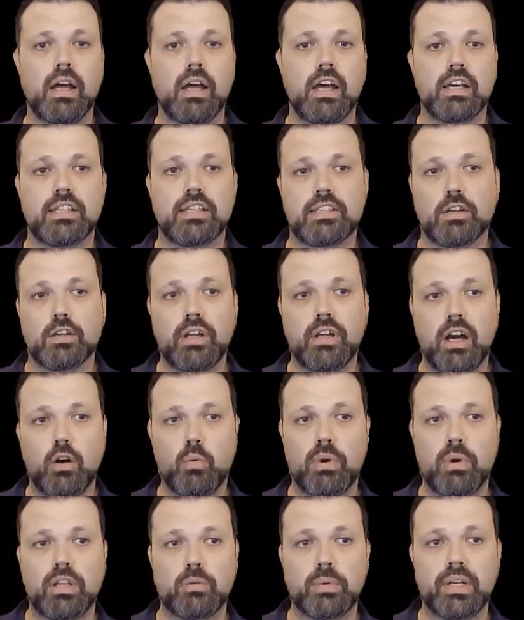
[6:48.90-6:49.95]
So now
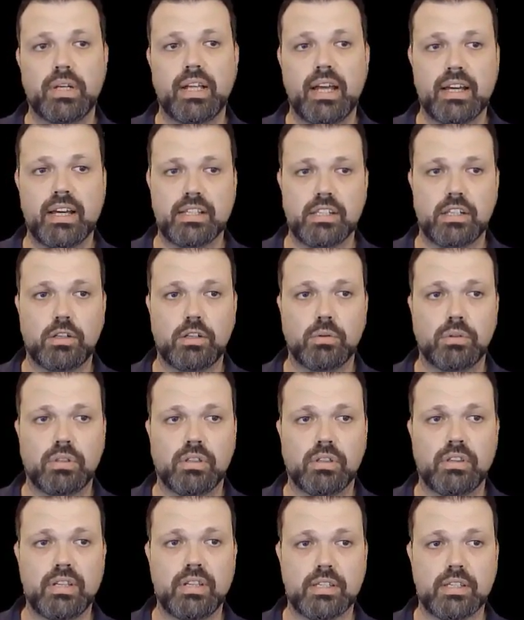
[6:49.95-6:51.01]
when we
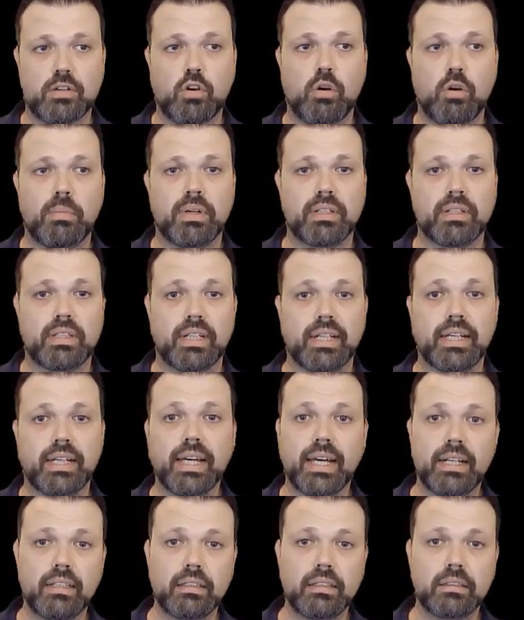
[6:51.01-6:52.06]
execute this command
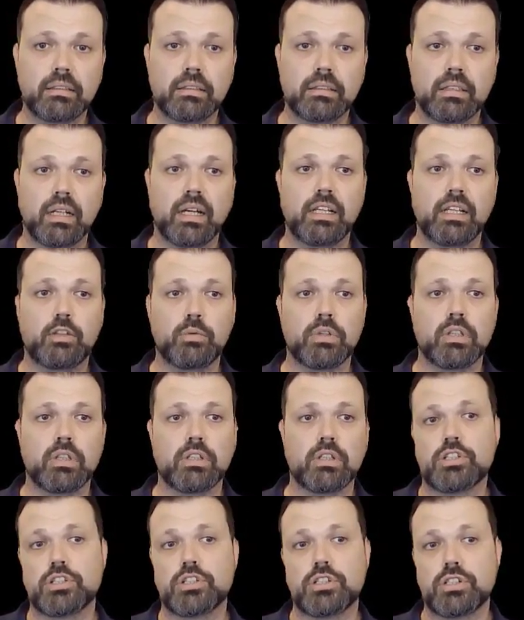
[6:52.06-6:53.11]
again, it will
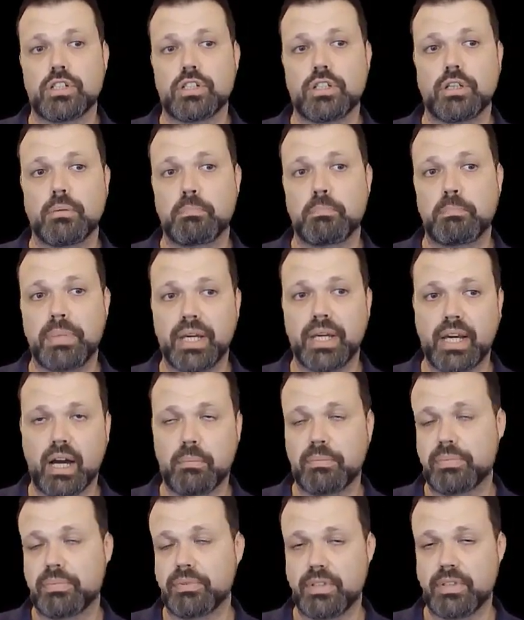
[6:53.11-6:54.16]
pick
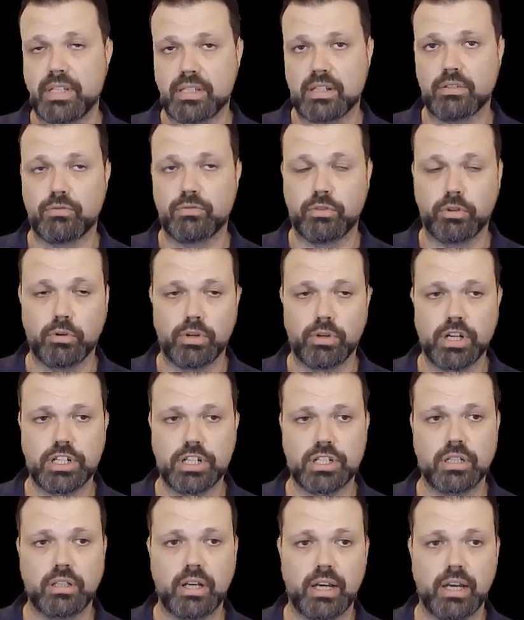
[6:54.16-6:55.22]
up this
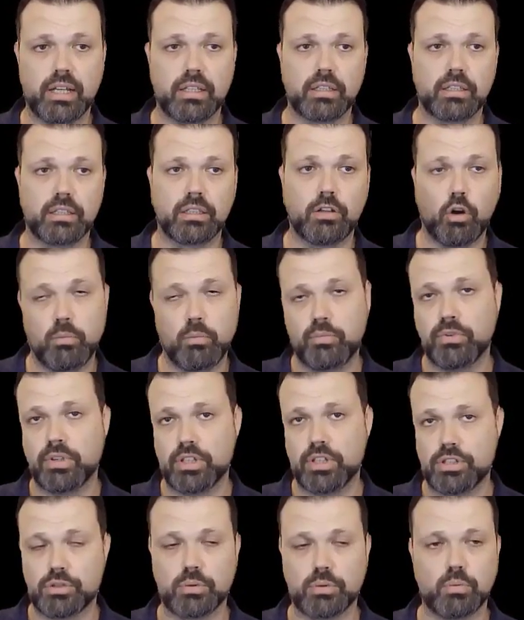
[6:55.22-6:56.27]
configuration and hopefully
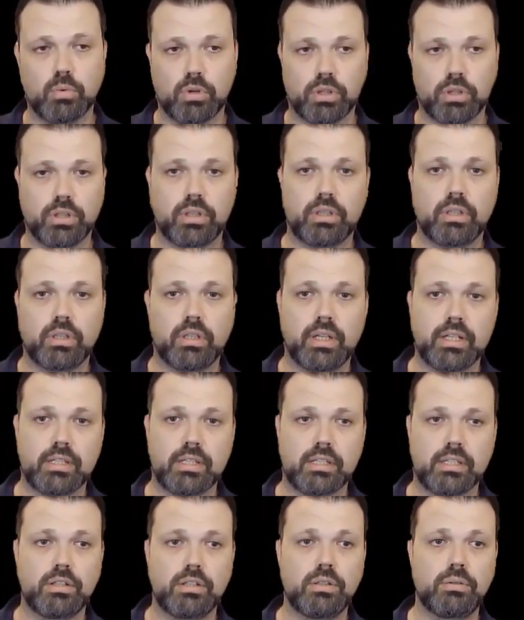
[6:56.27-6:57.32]
it should work.
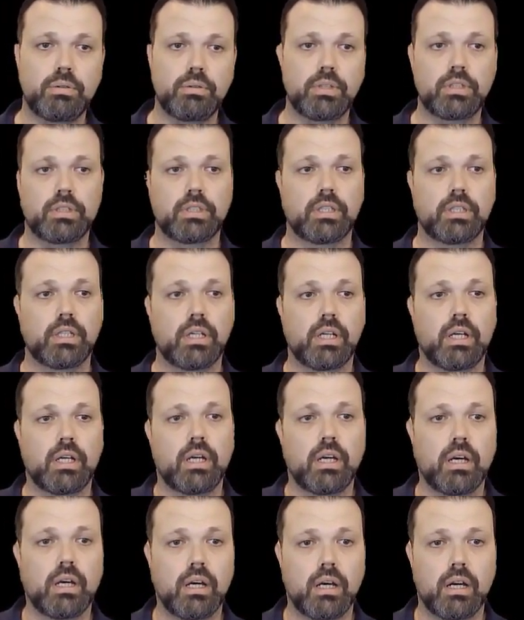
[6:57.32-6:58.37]
Let's do it.
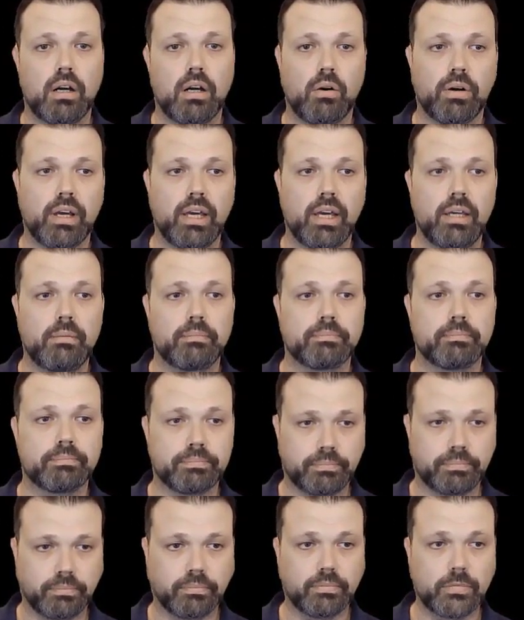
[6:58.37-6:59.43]
Okay.
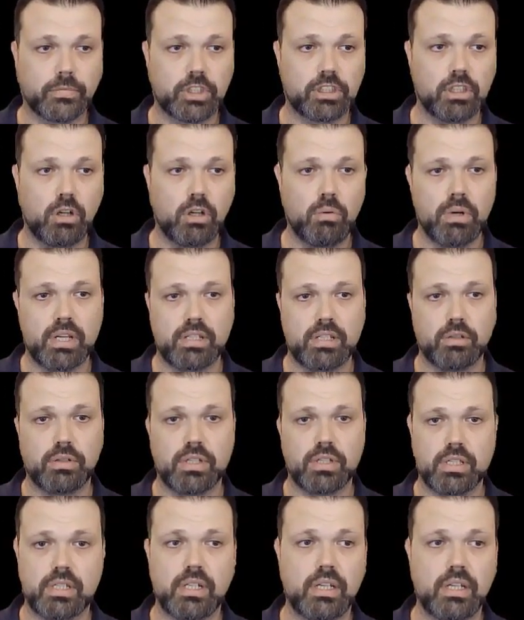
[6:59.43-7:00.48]
So as you can see,